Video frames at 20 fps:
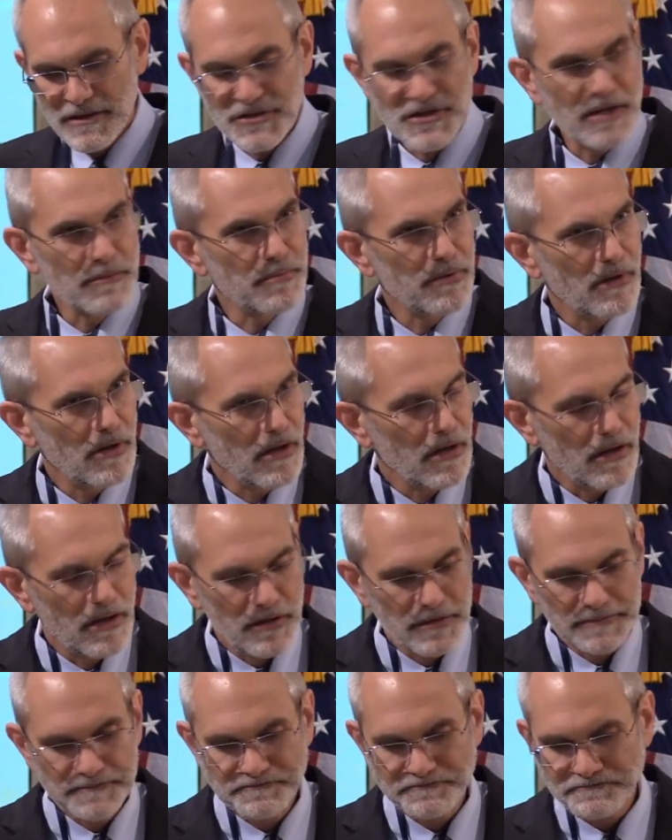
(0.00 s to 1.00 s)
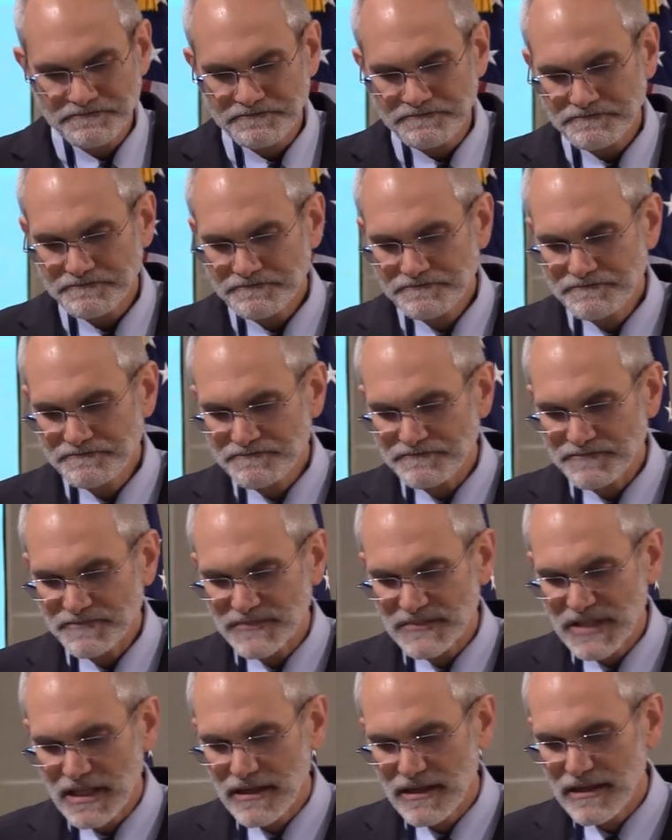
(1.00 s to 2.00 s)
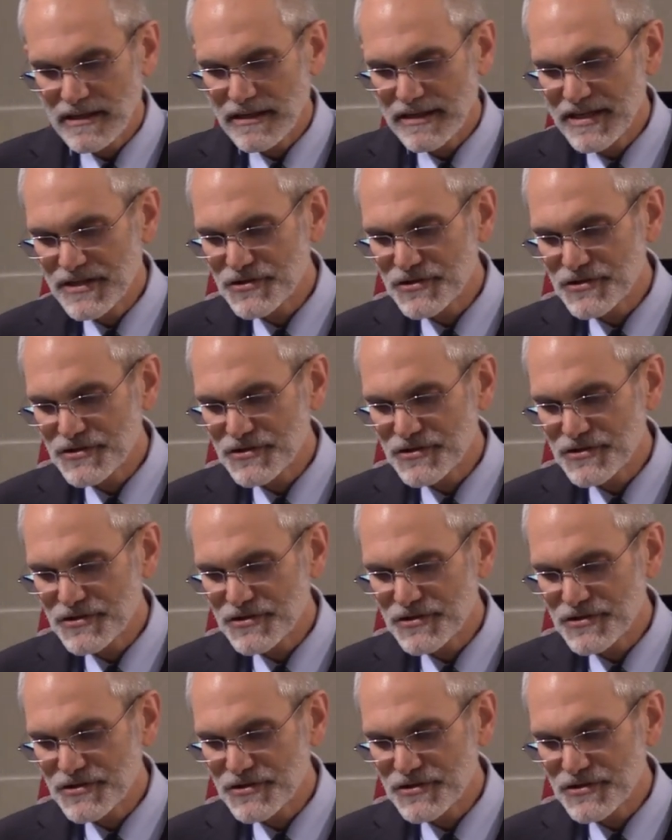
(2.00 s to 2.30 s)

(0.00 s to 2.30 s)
St. Paul uh,